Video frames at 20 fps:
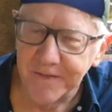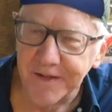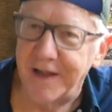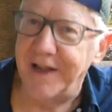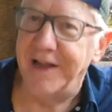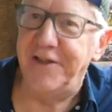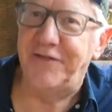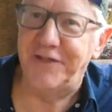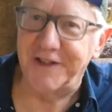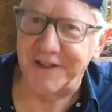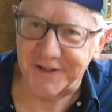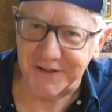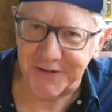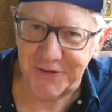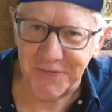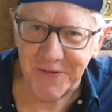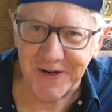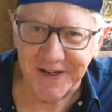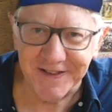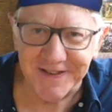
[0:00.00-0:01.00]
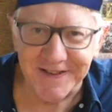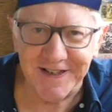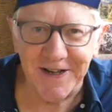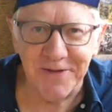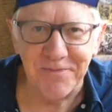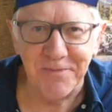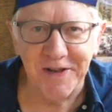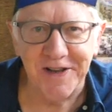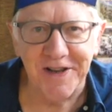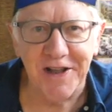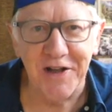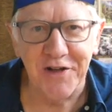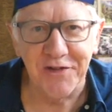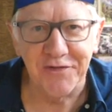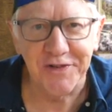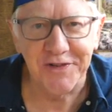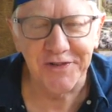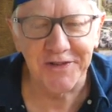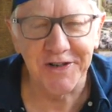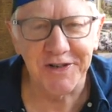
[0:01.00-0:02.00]
Leave a comment down below
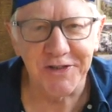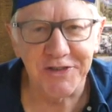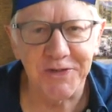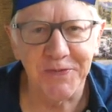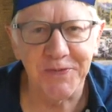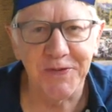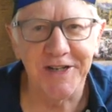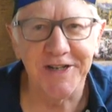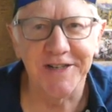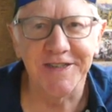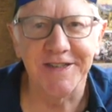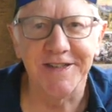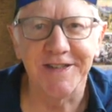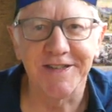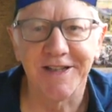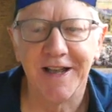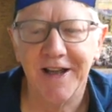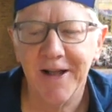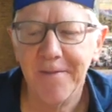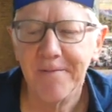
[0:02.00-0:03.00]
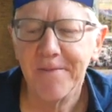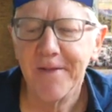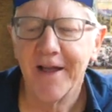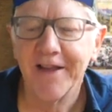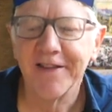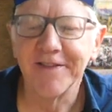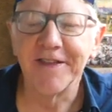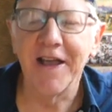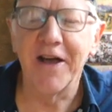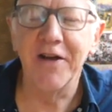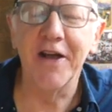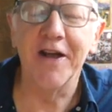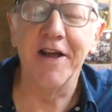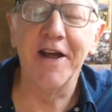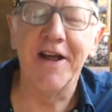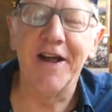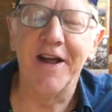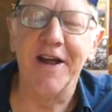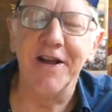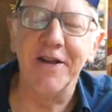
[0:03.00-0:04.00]
if you've got some ideas. So
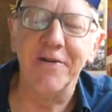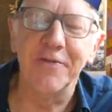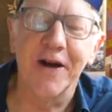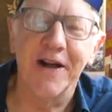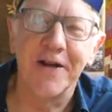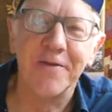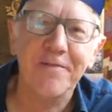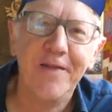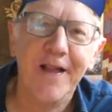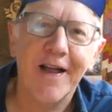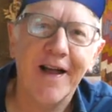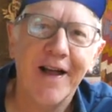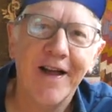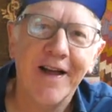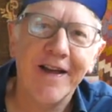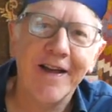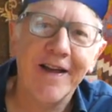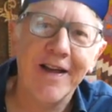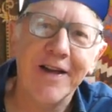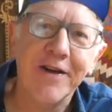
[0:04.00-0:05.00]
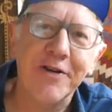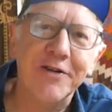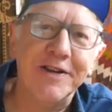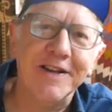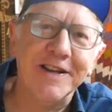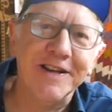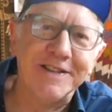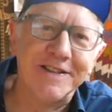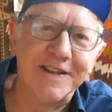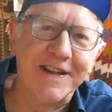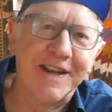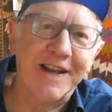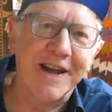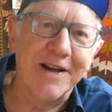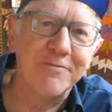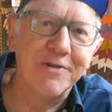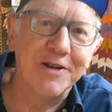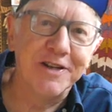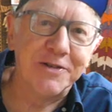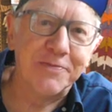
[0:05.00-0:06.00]
anyway, here it is, the
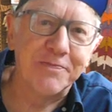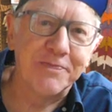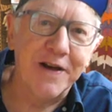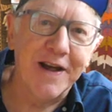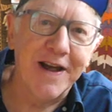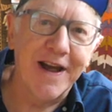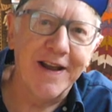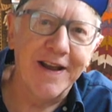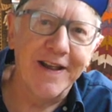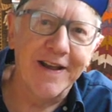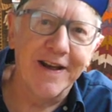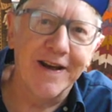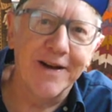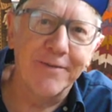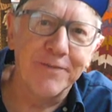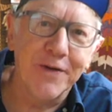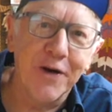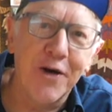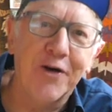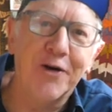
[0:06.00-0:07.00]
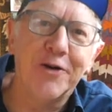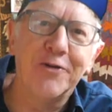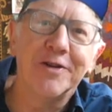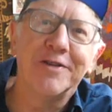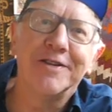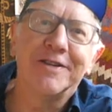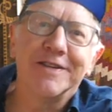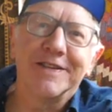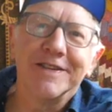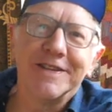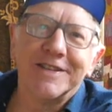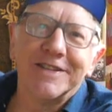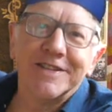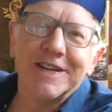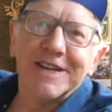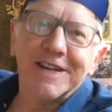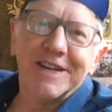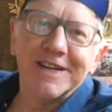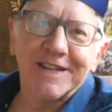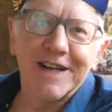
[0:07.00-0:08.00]
camera is panning up. Oh, look, the
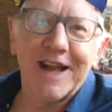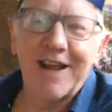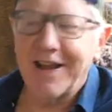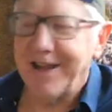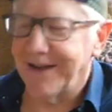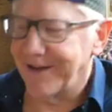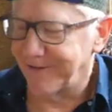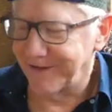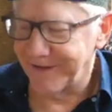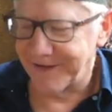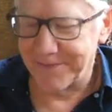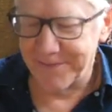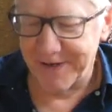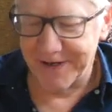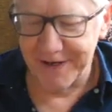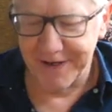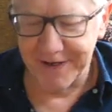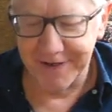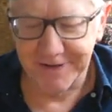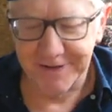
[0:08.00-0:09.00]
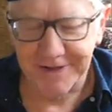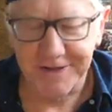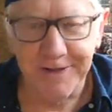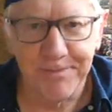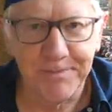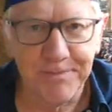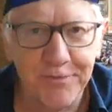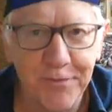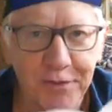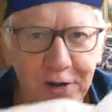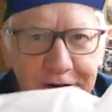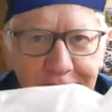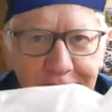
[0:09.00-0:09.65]
genitalia has emerged. What